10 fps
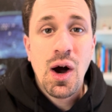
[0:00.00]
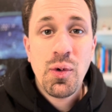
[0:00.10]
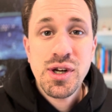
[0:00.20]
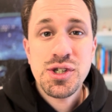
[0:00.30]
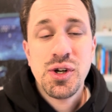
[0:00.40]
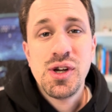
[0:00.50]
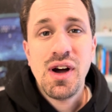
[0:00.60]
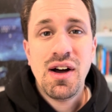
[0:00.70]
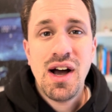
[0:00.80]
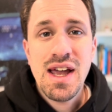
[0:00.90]
want to show you
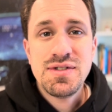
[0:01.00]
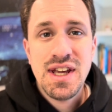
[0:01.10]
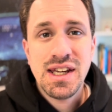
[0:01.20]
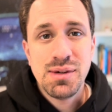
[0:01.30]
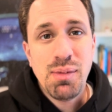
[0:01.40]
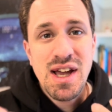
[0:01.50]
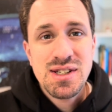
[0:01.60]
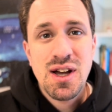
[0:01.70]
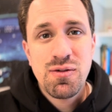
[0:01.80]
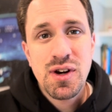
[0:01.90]
how I've taken my
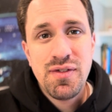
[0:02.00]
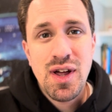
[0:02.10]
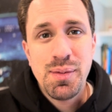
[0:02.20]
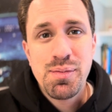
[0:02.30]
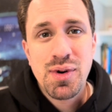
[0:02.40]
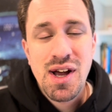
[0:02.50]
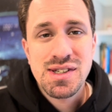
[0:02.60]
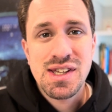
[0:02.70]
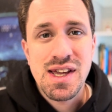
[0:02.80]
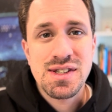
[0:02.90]
software development
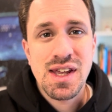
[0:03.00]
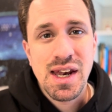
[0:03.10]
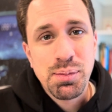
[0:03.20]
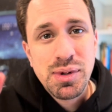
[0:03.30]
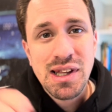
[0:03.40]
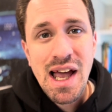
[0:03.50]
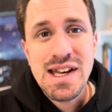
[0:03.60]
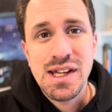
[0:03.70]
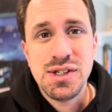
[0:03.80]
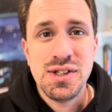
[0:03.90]
process and applied
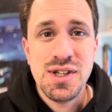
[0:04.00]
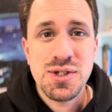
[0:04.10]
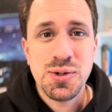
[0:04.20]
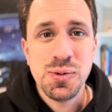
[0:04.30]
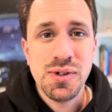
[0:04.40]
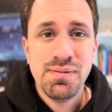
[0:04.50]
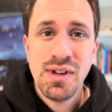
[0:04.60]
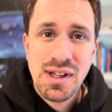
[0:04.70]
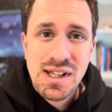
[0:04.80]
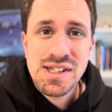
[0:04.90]
it to this tool.
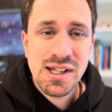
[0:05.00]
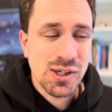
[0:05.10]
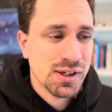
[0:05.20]
Let's take a look.